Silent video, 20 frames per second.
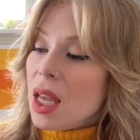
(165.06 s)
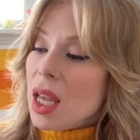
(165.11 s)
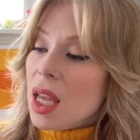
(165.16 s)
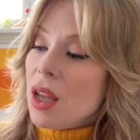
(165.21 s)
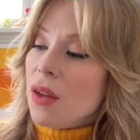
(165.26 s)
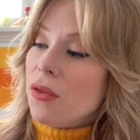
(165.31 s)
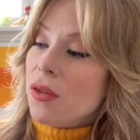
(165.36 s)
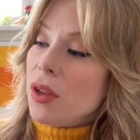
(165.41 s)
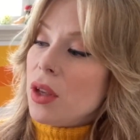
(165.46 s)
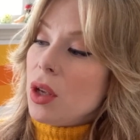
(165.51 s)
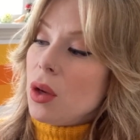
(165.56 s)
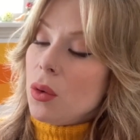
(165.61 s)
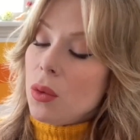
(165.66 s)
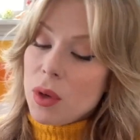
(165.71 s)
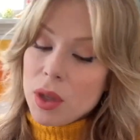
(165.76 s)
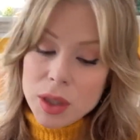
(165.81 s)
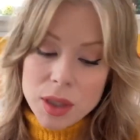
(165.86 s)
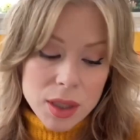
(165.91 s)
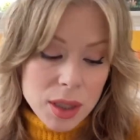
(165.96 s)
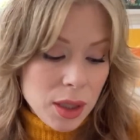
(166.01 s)
if you
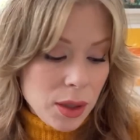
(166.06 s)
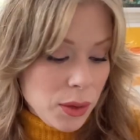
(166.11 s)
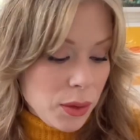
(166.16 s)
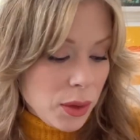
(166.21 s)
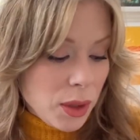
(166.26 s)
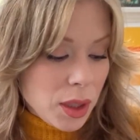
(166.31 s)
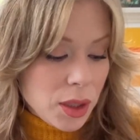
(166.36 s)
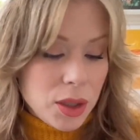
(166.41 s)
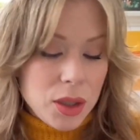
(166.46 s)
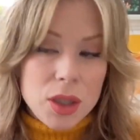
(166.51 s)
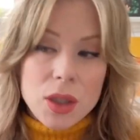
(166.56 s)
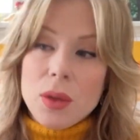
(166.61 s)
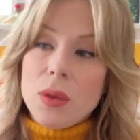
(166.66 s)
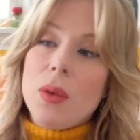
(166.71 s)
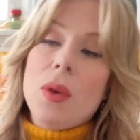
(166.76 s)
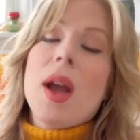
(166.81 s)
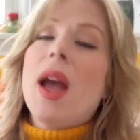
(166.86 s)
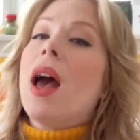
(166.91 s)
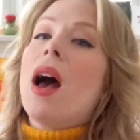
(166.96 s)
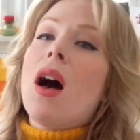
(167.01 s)
were to
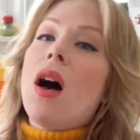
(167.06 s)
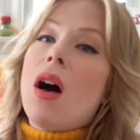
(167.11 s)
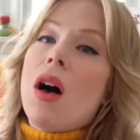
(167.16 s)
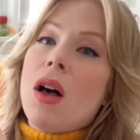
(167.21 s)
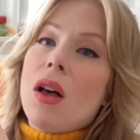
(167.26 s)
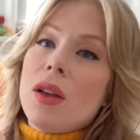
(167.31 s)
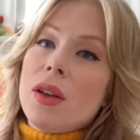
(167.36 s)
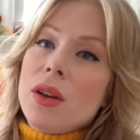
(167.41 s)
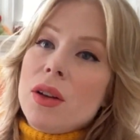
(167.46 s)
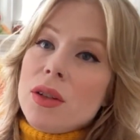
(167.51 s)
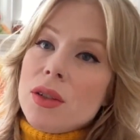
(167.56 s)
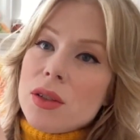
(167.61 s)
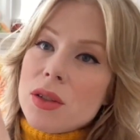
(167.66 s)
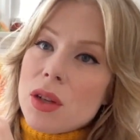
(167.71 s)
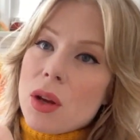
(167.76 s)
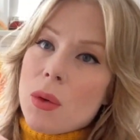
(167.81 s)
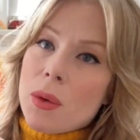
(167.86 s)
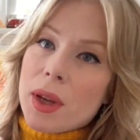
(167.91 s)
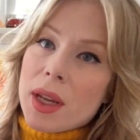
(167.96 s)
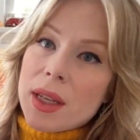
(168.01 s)
do all your
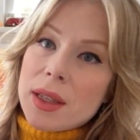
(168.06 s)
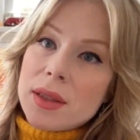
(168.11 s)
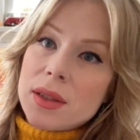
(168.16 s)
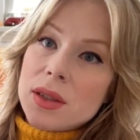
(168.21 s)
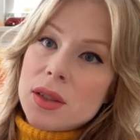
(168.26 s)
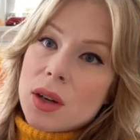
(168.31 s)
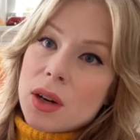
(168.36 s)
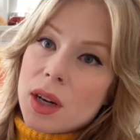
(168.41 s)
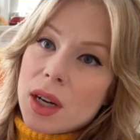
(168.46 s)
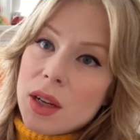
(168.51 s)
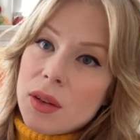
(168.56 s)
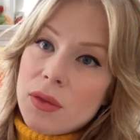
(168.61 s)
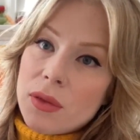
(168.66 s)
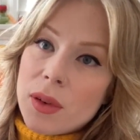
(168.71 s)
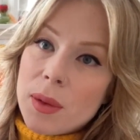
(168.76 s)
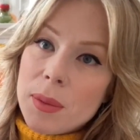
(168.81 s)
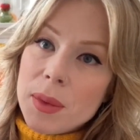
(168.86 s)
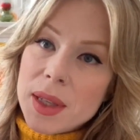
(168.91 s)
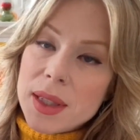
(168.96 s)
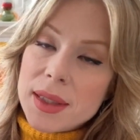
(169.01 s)
sewing starting
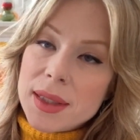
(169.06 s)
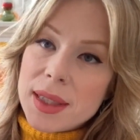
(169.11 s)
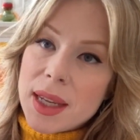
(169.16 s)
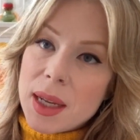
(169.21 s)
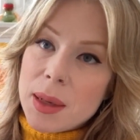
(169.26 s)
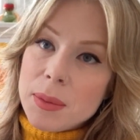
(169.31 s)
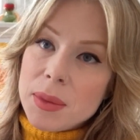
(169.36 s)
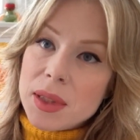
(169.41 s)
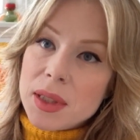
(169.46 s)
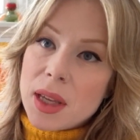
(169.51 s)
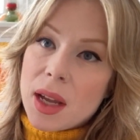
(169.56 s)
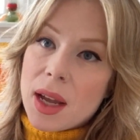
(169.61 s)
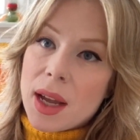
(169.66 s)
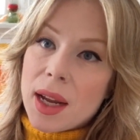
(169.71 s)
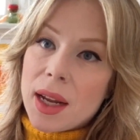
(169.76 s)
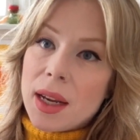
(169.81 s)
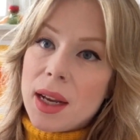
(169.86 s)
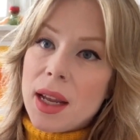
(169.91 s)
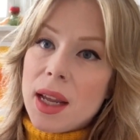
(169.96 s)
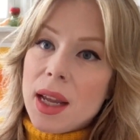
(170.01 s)
from the same
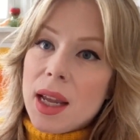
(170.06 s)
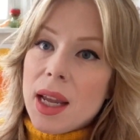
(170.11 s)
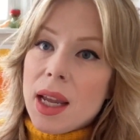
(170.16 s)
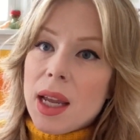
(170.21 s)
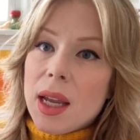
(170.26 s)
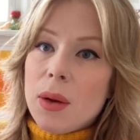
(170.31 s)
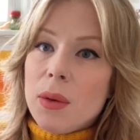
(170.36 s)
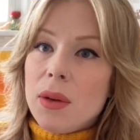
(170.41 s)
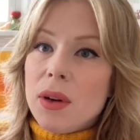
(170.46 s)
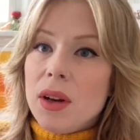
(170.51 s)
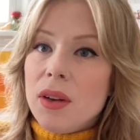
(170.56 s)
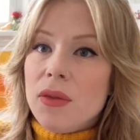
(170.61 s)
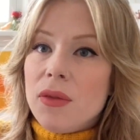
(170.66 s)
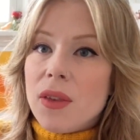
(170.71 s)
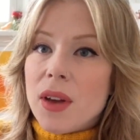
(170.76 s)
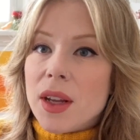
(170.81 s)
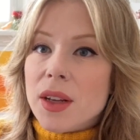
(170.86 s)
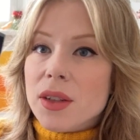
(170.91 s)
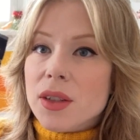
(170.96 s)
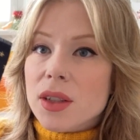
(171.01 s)
side, it would
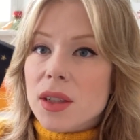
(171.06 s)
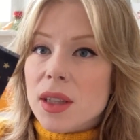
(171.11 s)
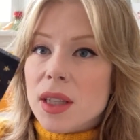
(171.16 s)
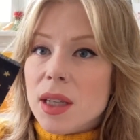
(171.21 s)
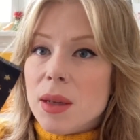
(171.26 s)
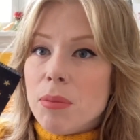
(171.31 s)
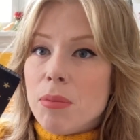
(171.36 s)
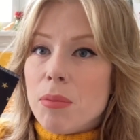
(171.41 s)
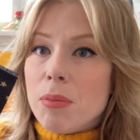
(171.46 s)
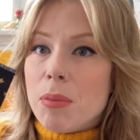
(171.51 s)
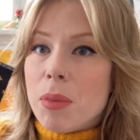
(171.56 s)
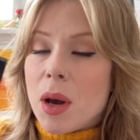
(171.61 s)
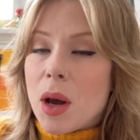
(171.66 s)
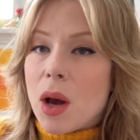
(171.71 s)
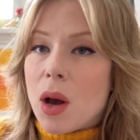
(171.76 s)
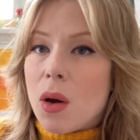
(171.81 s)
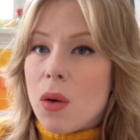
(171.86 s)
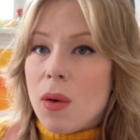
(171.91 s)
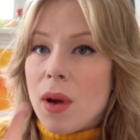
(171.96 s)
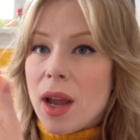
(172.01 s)
eventually
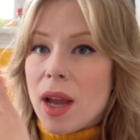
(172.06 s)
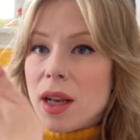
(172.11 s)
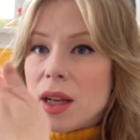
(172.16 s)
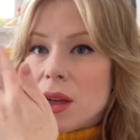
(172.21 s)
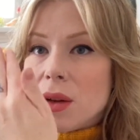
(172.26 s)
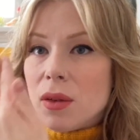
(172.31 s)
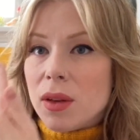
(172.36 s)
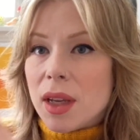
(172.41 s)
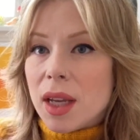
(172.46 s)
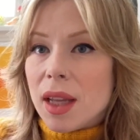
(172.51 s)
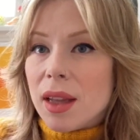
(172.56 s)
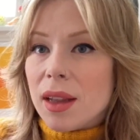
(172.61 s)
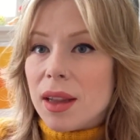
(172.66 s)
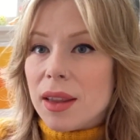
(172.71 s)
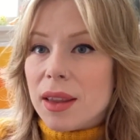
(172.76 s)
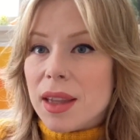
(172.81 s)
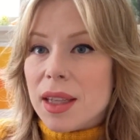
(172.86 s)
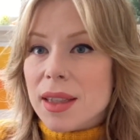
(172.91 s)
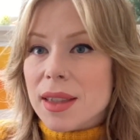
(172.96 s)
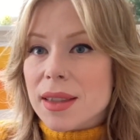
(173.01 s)
bow and you'd
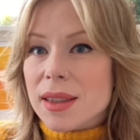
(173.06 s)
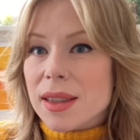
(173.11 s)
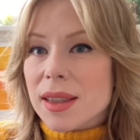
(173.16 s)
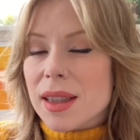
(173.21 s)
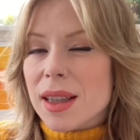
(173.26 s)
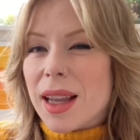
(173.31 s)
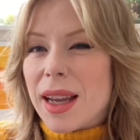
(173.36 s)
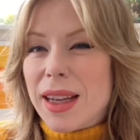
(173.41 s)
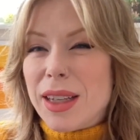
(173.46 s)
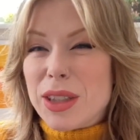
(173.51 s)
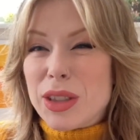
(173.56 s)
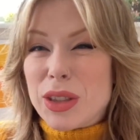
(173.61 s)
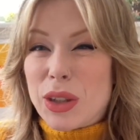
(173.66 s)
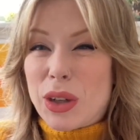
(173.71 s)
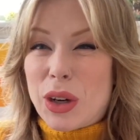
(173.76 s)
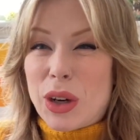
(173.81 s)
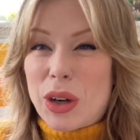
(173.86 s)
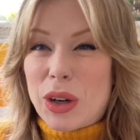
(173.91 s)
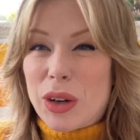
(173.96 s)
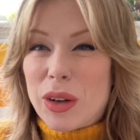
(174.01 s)
get this slight
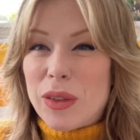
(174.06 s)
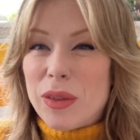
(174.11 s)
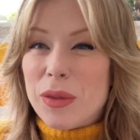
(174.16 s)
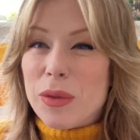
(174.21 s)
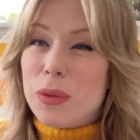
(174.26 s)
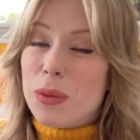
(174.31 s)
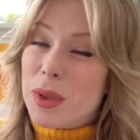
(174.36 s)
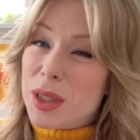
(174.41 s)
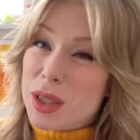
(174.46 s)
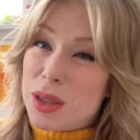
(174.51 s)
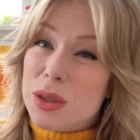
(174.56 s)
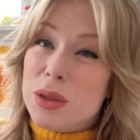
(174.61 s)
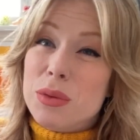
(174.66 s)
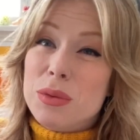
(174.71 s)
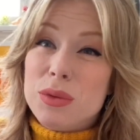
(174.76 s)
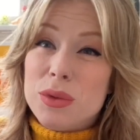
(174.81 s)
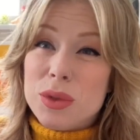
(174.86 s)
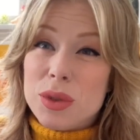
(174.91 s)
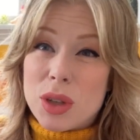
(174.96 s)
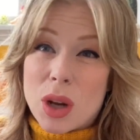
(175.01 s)
curve, which
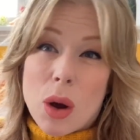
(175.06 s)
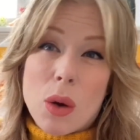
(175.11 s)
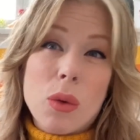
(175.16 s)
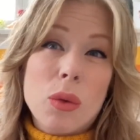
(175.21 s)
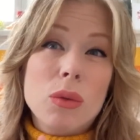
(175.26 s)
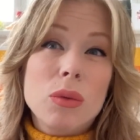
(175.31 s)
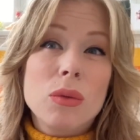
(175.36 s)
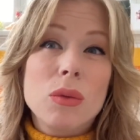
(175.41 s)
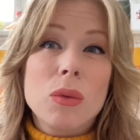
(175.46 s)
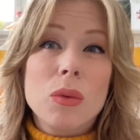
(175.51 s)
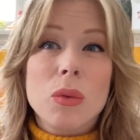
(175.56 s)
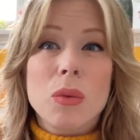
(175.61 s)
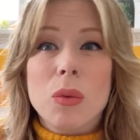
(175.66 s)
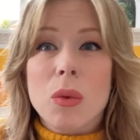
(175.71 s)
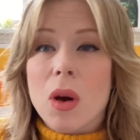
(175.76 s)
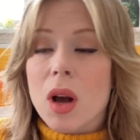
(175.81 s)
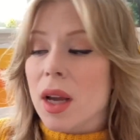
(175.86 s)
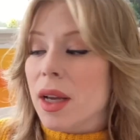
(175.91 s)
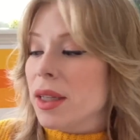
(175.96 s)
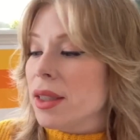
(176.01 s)
you don't
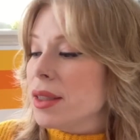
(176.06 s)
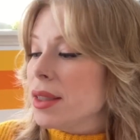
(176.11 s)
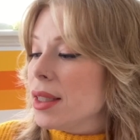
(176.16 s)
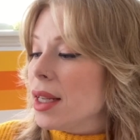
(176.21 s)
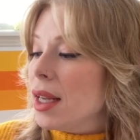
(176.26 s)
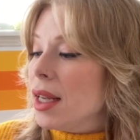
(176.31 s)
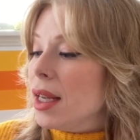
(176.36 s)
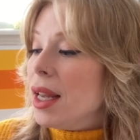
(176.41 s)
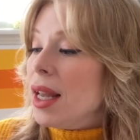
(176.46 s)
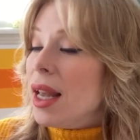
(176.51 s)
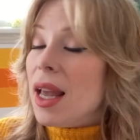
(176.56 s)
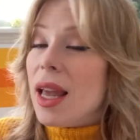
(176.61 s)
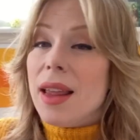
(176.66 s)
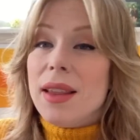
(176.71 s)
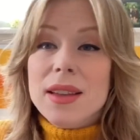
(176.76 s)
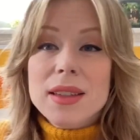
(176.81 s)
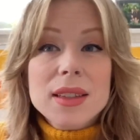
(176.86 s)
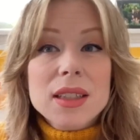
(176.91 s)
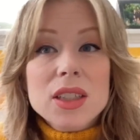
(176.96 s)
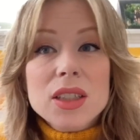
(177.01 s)
want. And
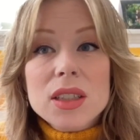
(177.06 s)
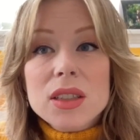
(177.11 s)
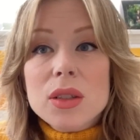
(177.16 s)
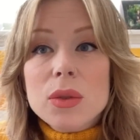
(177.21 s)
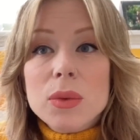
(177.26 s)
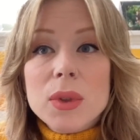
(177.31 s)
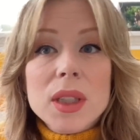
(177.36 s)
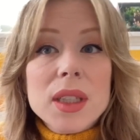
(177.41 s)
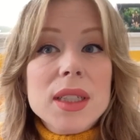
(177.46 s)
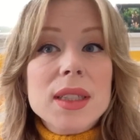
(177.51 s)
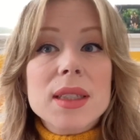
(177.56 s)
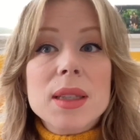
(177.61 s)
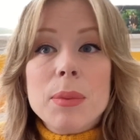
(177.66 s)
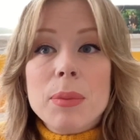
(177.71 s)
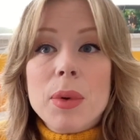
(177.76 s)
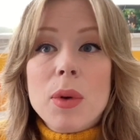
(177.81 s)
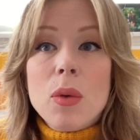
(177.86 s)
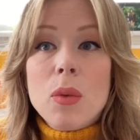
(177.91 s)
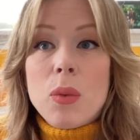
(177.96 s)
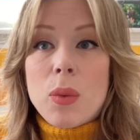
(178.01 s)
this is just a really
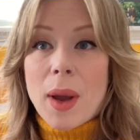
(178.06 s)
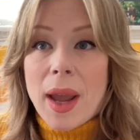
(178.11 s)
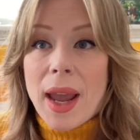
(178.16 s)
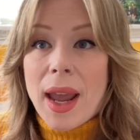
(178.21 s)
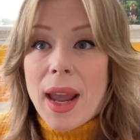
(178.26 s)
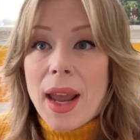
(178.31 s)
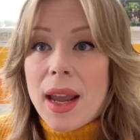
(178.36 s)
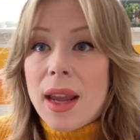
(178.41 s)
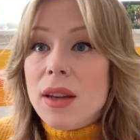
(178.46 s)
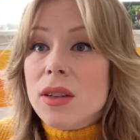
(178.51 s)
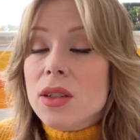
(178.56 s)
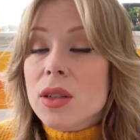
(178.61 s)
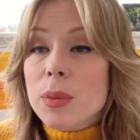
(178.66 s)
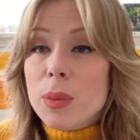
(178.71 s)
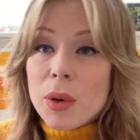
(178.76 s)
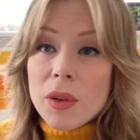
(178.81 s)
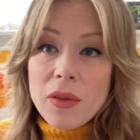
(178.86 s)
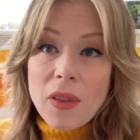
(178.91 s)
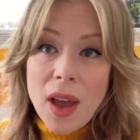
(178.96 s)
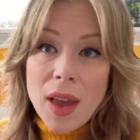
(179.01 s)
simple way to
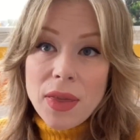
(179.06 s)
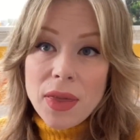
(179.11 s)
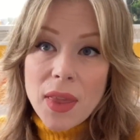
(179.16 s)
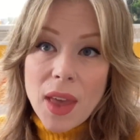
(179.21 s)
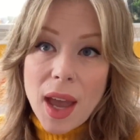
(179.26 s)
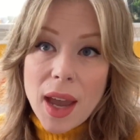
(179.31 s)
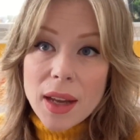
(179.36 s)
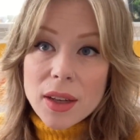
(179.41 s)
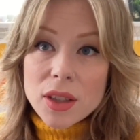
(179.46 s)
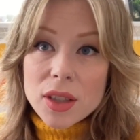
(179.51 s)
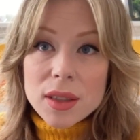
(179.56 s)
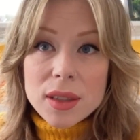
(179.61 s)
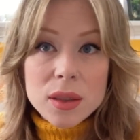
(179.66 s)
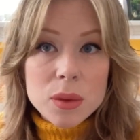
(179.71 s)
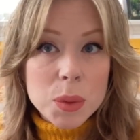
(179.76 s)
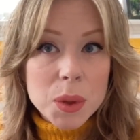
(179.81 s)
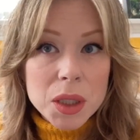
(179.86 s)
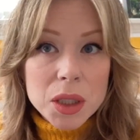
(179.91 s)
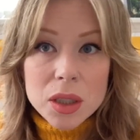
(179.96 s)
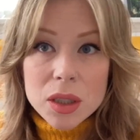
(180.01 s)
prevent that. Just
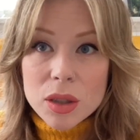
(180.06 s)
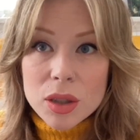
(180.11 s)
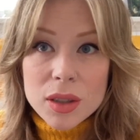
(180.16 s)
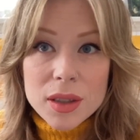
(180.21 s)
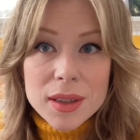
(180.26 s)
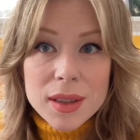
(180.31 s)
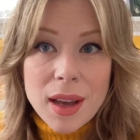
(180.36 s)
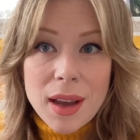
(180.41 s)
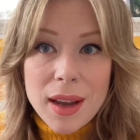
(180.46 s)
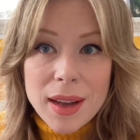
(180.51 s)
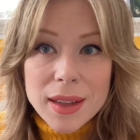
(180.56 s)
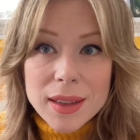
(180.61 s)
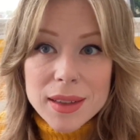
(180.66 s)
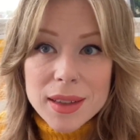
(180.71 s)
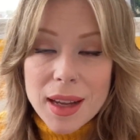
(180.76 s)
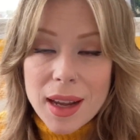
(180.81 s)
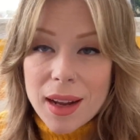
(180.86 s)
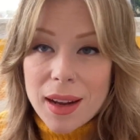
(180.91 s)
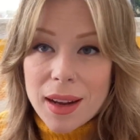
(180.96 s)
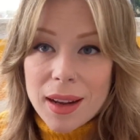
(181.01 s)
switch your sides
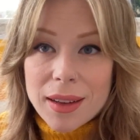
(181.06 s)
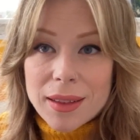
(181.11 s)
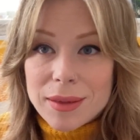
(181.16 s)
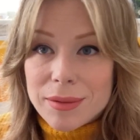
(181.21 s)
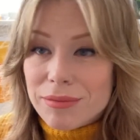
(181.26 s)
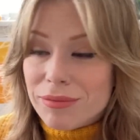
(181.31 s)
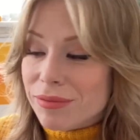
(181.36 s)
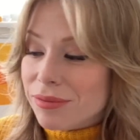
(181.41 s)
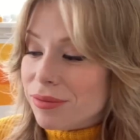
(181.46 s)
and